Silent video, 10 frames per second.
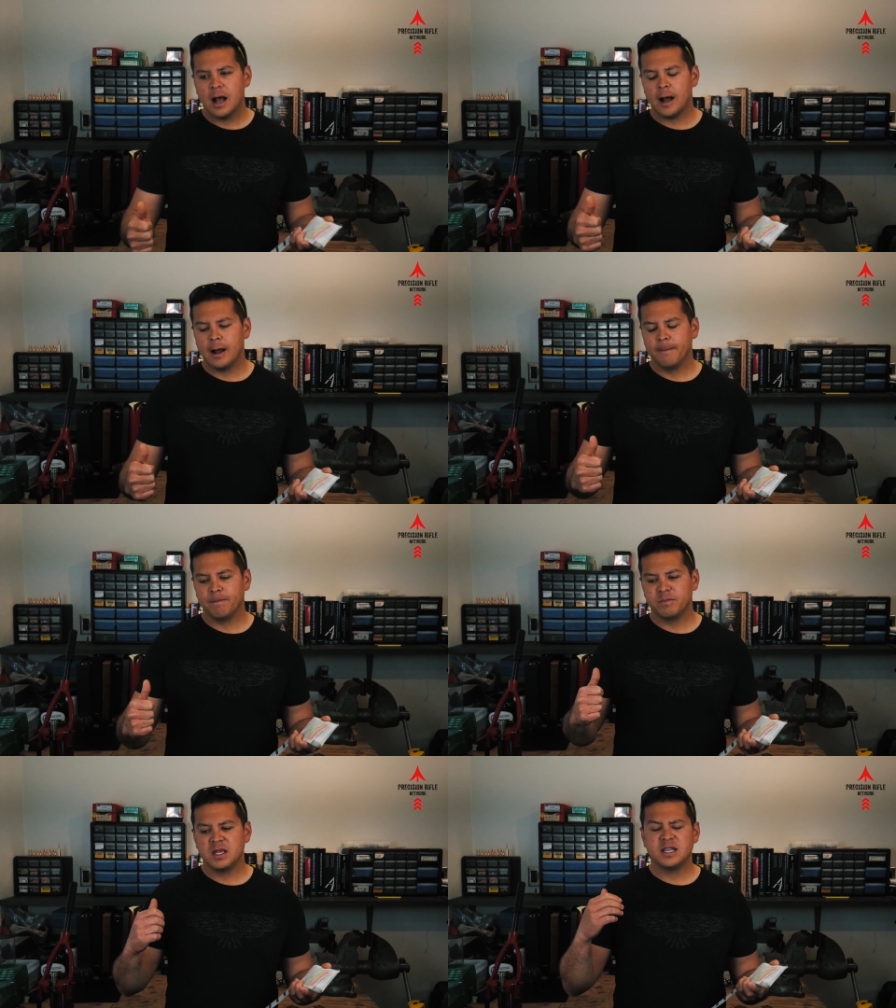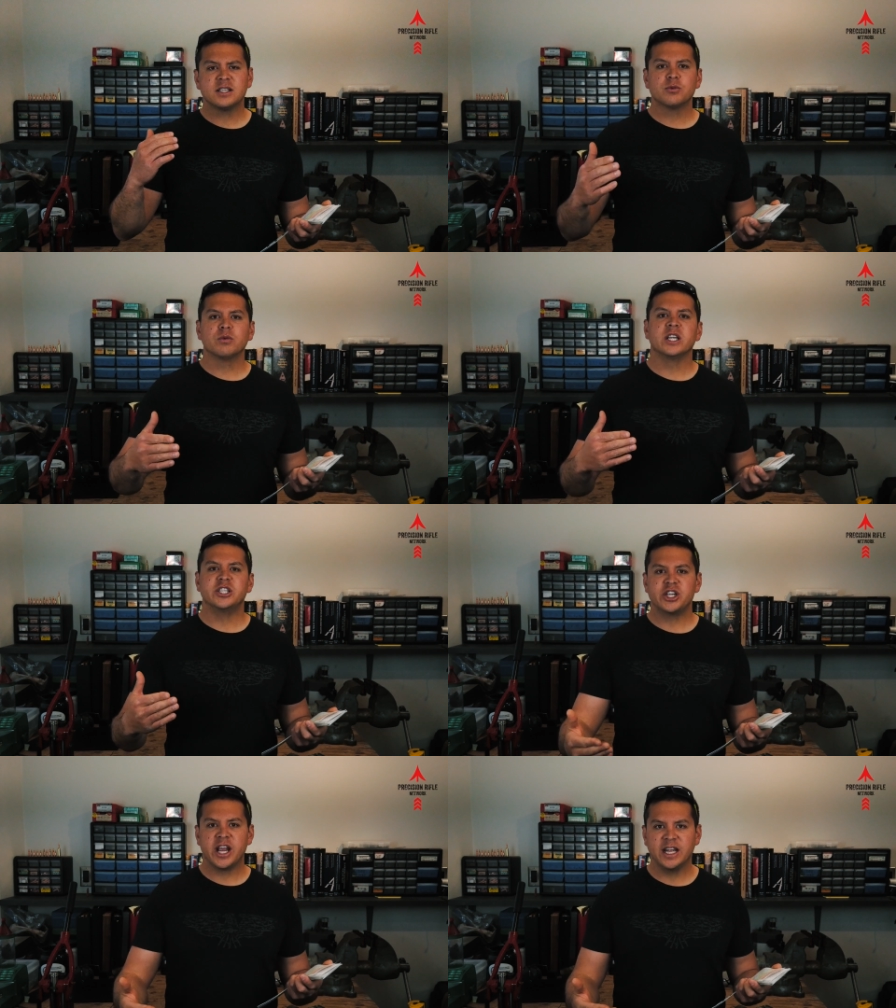it doesn't really
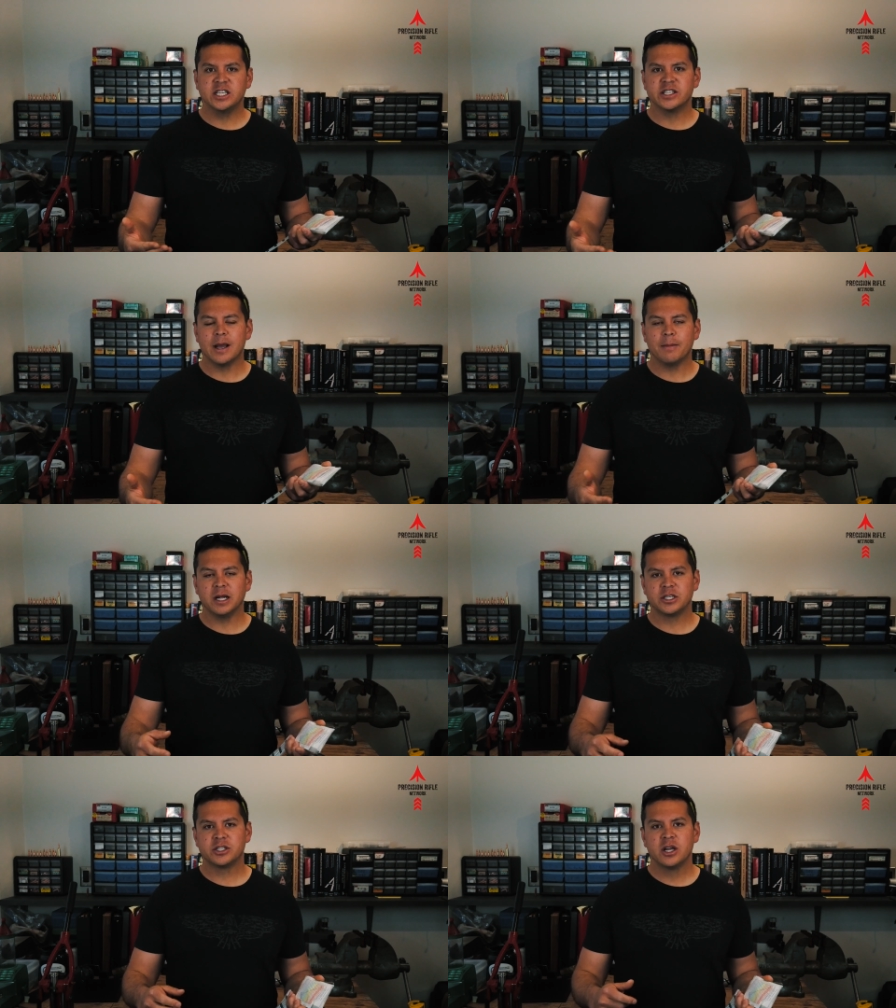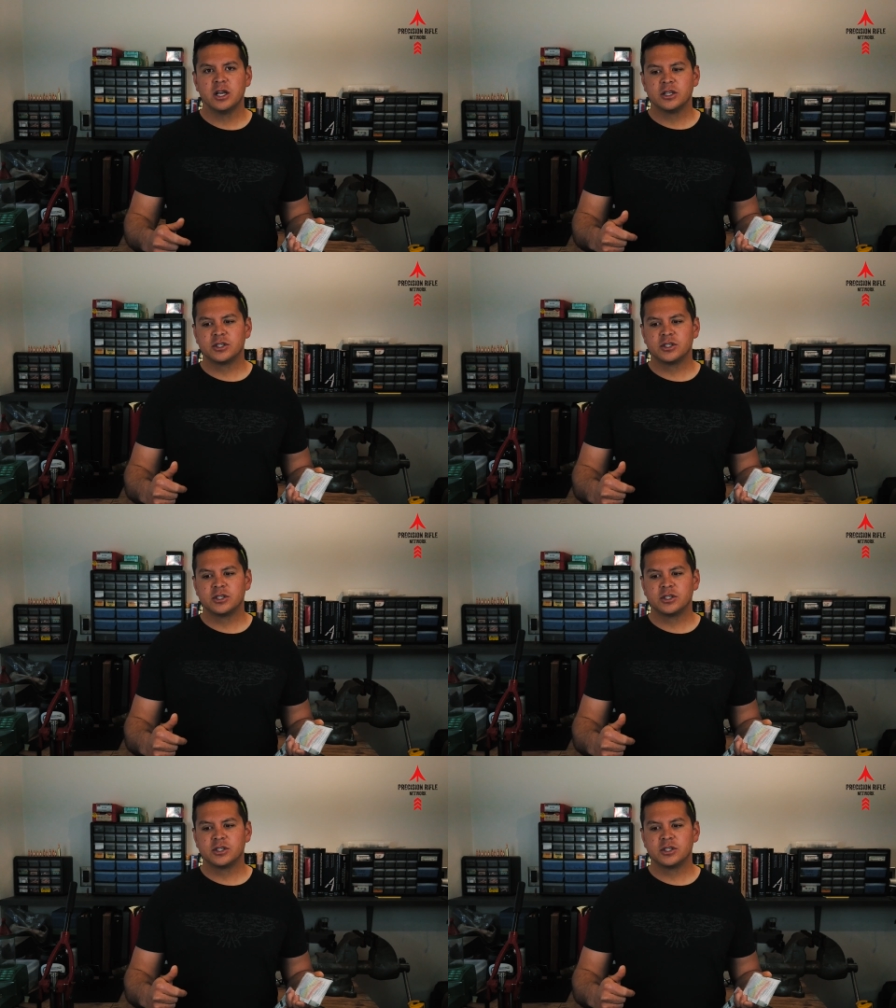change that much.